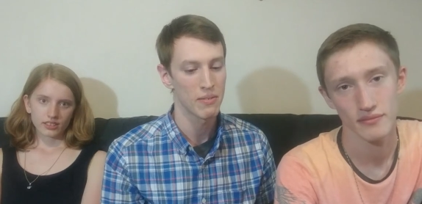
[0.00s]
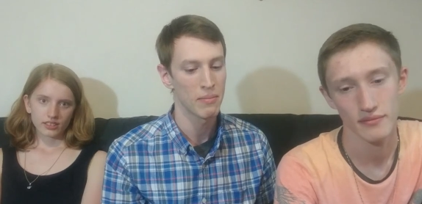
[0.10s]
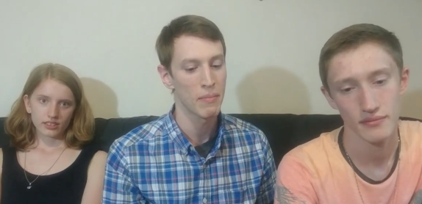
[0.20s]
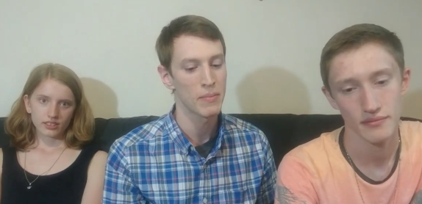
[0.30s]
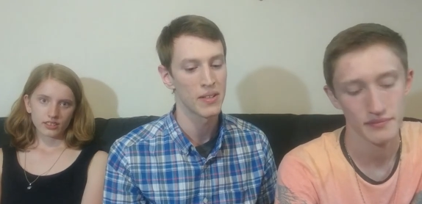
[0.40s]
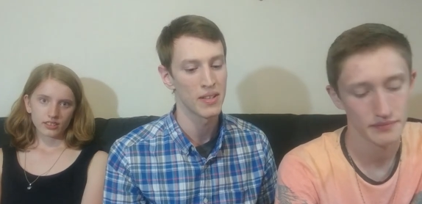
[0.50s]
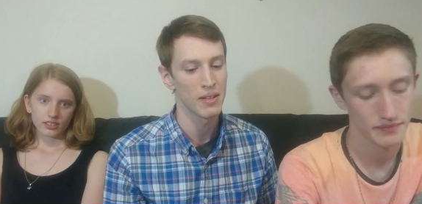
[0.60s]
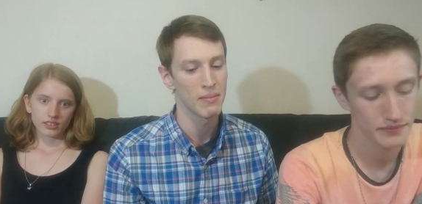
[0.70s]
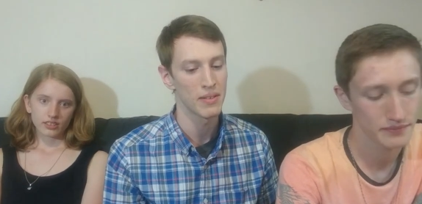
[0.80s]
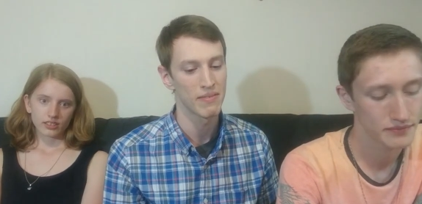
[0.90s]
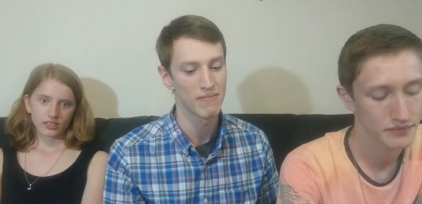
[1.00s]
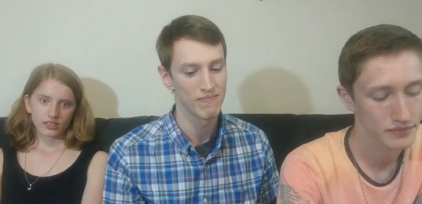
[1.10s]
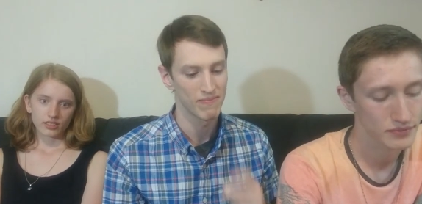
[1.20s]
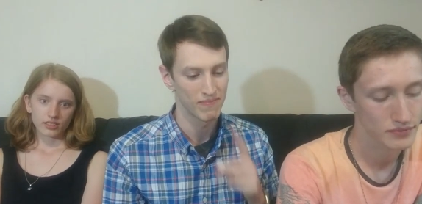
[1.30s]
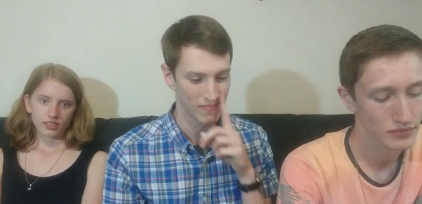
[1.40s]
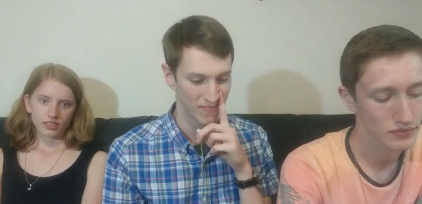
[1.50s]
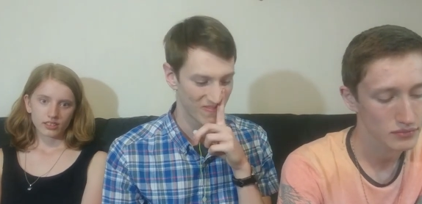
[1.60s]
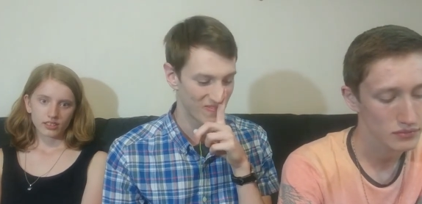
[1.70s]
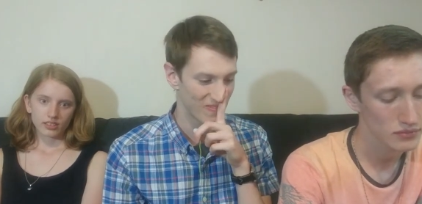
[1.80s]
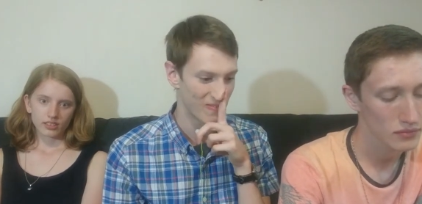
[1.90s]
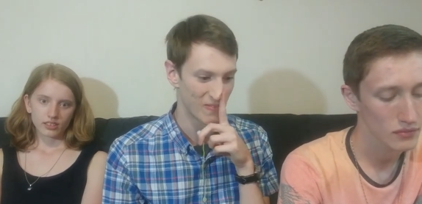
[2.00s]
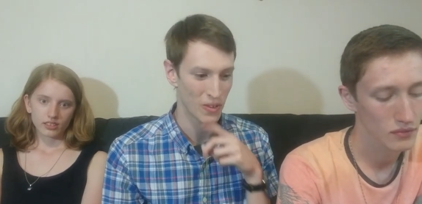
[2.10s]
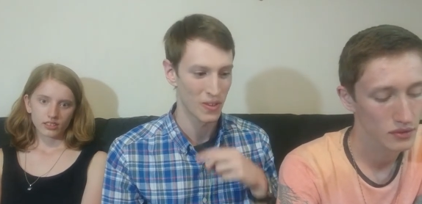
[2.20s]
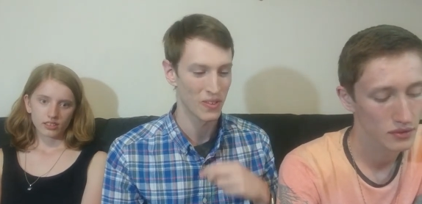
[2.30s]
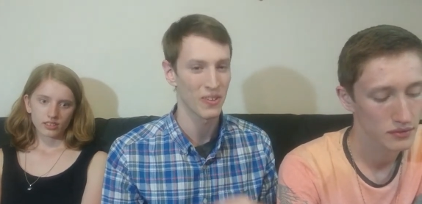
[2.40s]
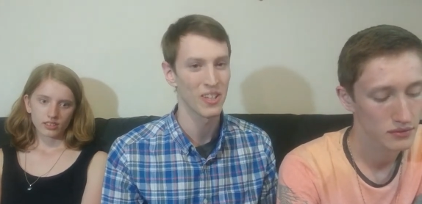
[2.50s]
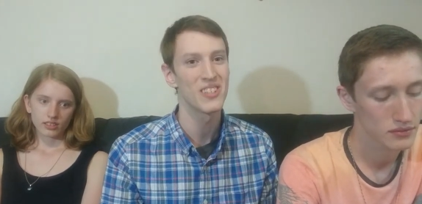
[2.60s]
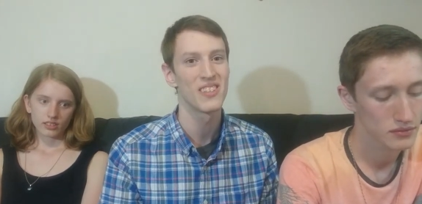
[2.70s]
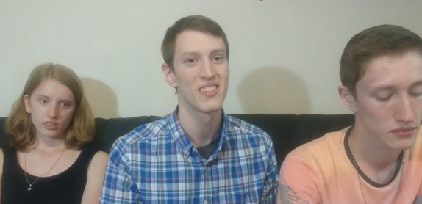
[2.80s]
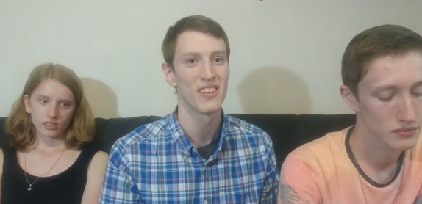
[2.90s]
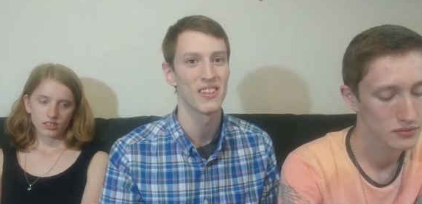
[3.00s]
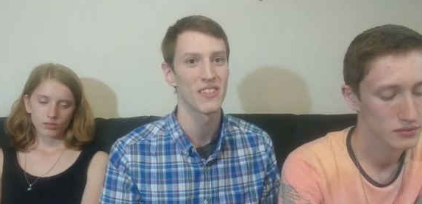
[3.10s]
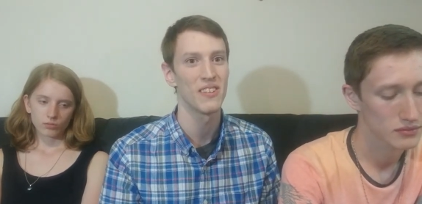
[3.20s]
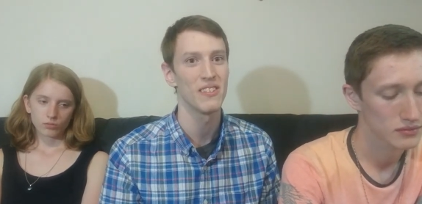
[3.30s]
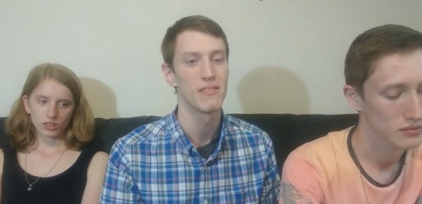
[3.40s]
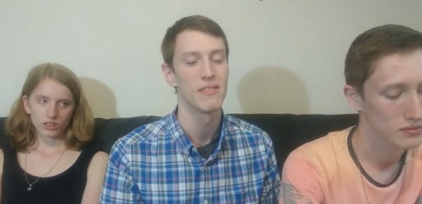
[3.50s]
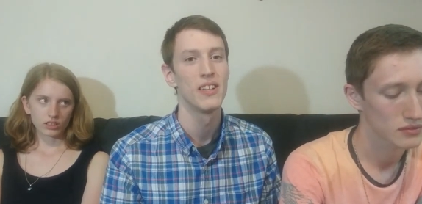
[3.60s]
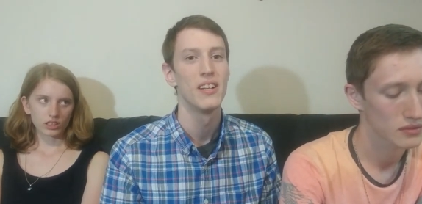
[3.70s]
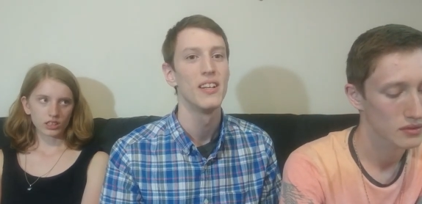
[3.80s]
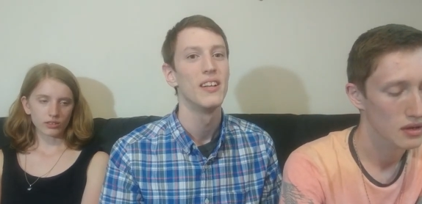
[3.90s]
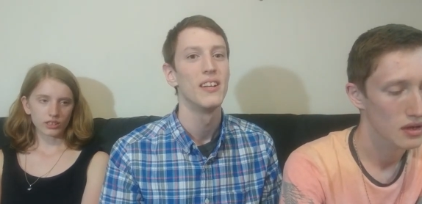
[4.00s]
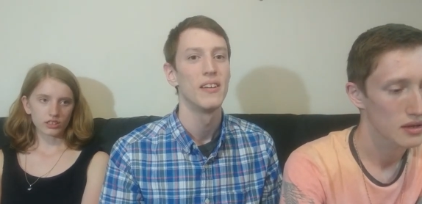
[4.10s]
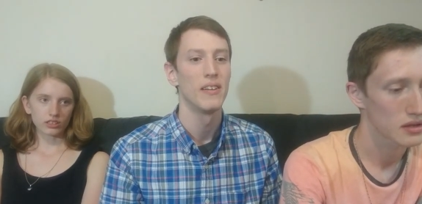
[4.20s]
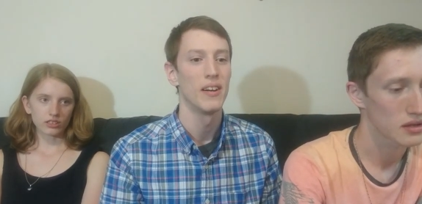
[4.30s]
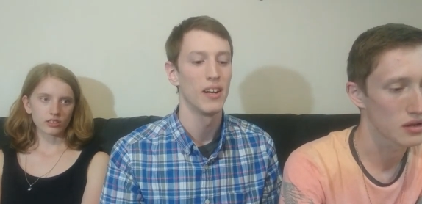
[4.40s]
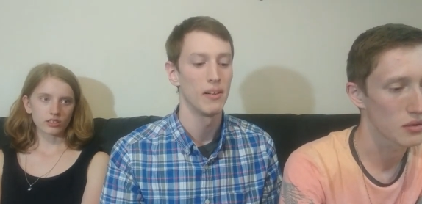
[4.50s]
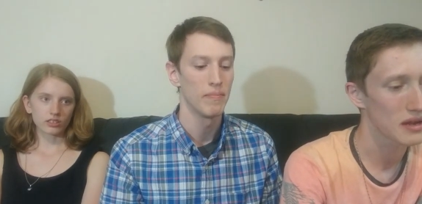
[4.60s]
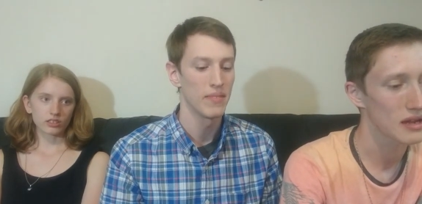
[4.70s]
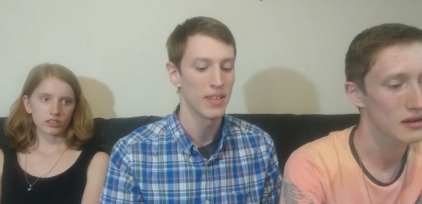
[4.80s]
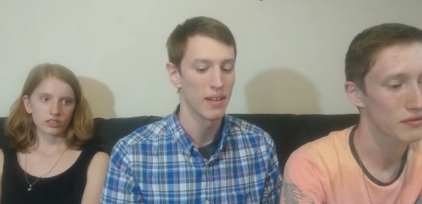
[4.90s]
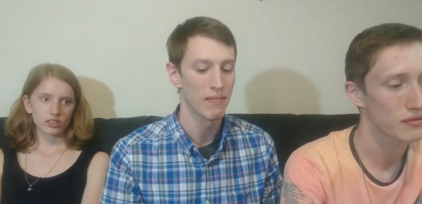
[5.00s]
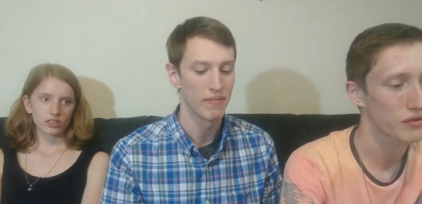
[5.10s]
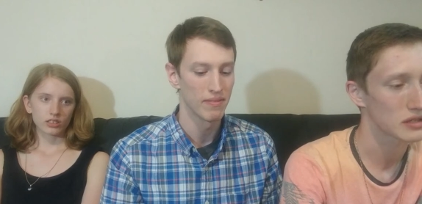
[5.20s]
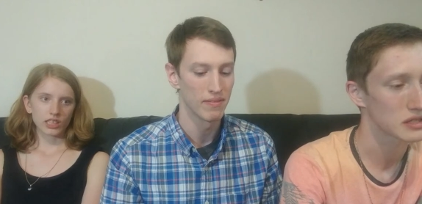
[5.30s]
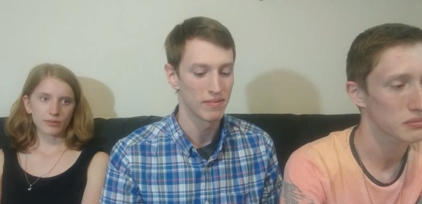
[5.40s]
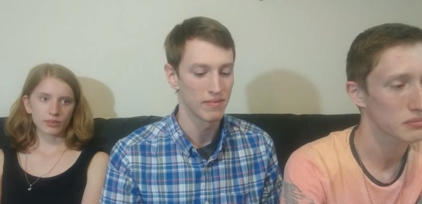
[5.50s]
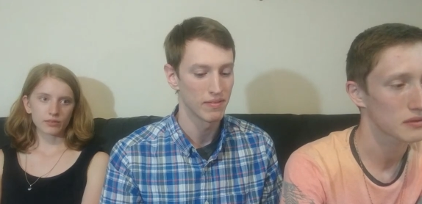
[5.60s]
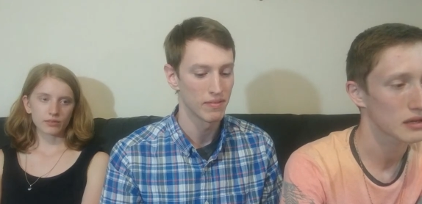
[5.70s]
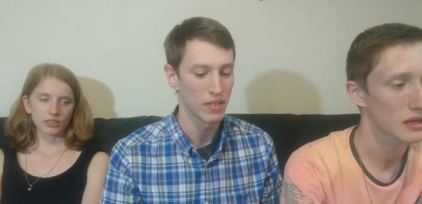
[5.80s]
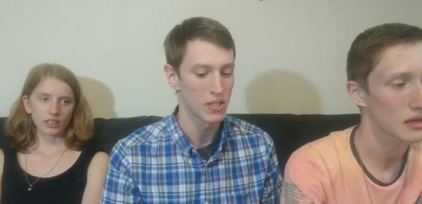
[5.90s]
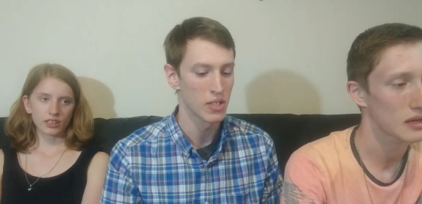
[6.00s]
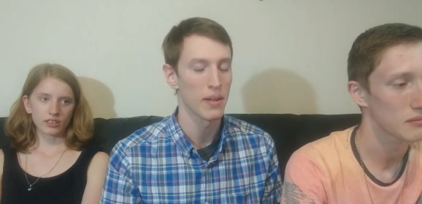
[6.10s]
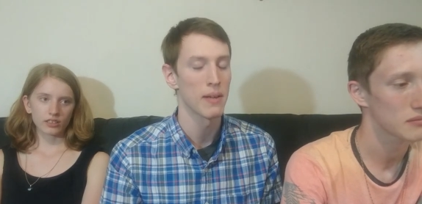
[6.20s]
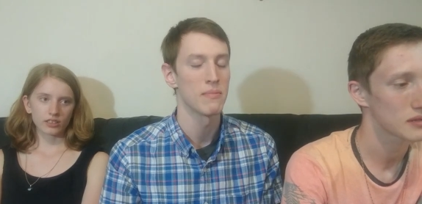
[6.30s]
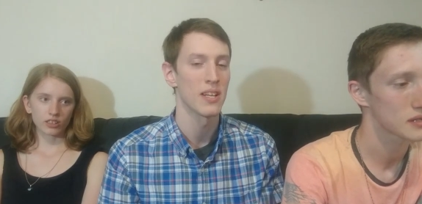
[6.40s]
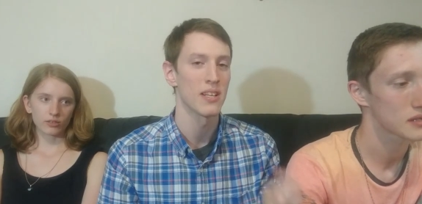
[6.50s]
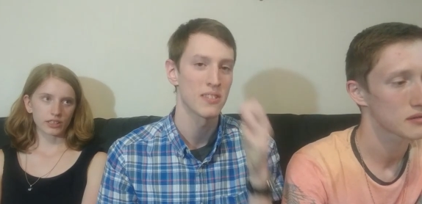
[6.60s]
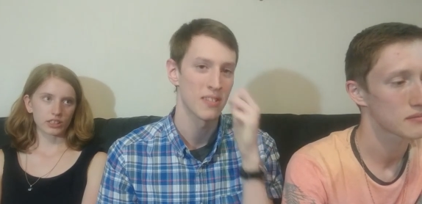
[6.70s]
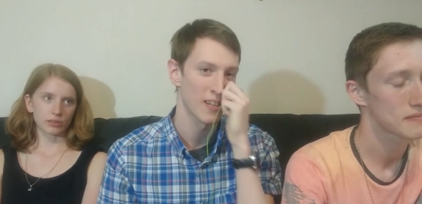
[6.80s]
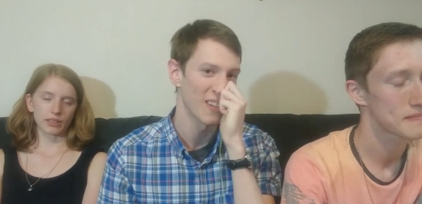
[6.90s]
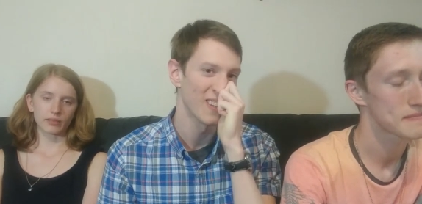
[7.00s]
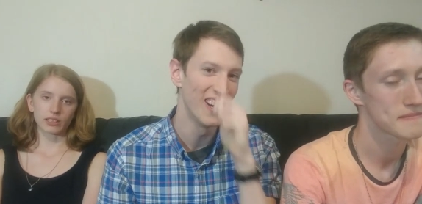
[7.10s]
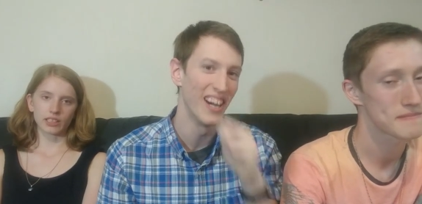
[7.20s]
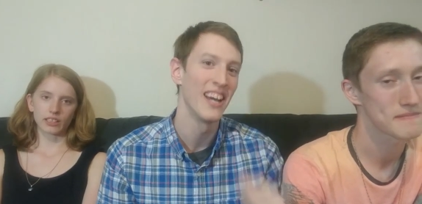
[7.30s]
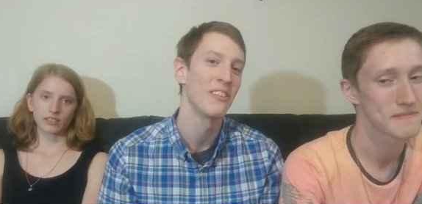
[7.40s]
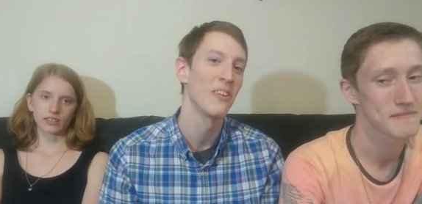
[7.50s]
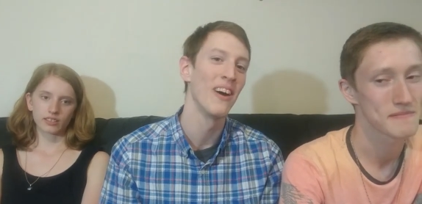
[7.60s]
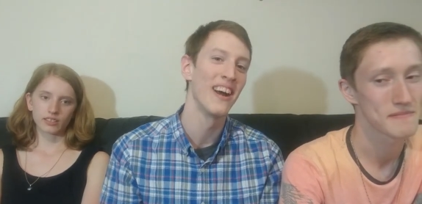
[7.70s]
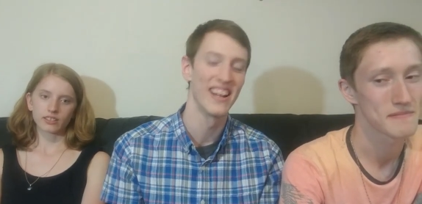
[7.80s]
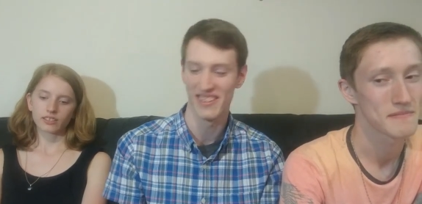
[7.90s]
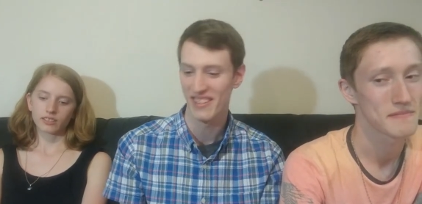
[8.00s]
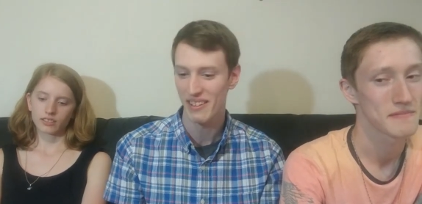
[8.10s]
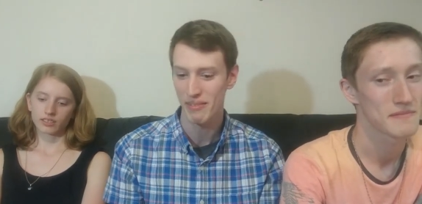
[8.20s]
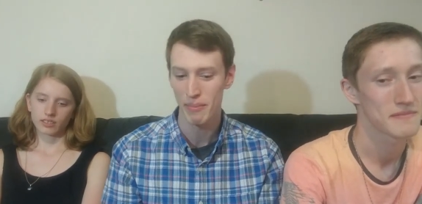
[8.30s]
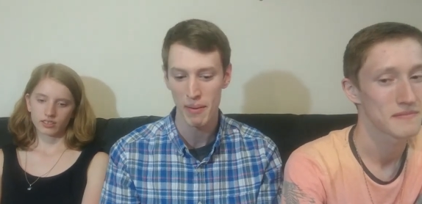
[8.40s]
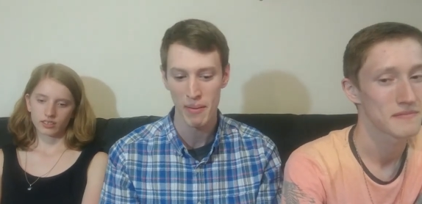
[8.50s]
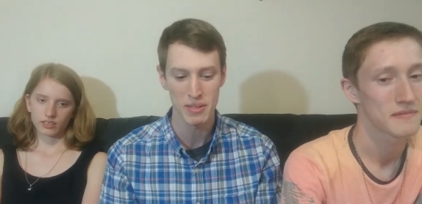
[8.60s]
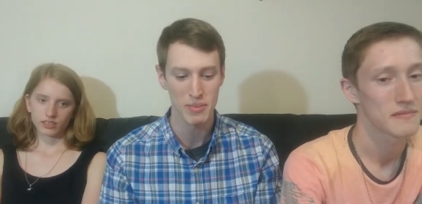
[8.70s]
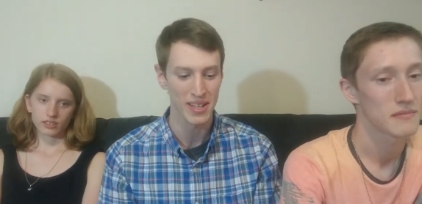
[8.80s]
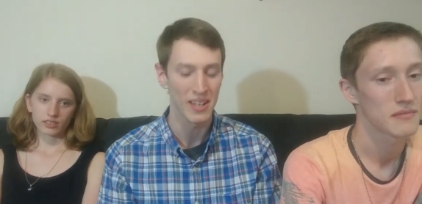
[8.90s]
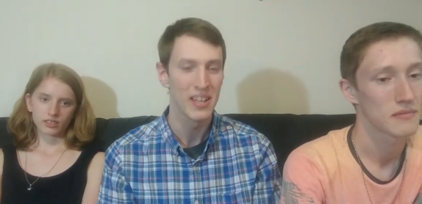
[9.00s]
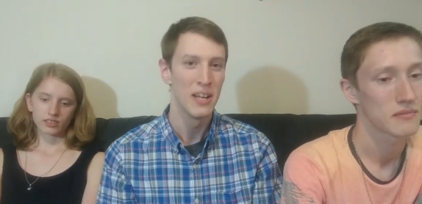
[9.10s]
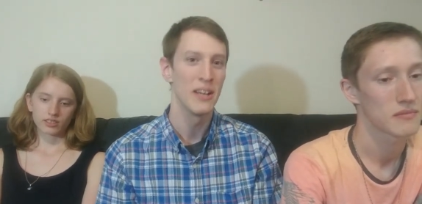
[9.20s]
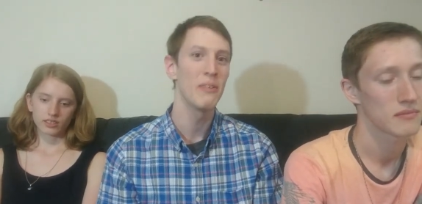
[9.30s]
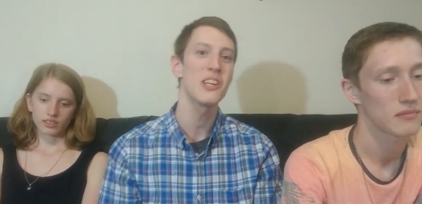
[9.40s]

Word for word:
Speaker 1: remember the name of it? Worth the question.
Speaker 2: What the question?
Speaker 1: I mean, yeah, Friendship Games. Yes, thank you. Yeah. I don't know why my mind's blanking. Need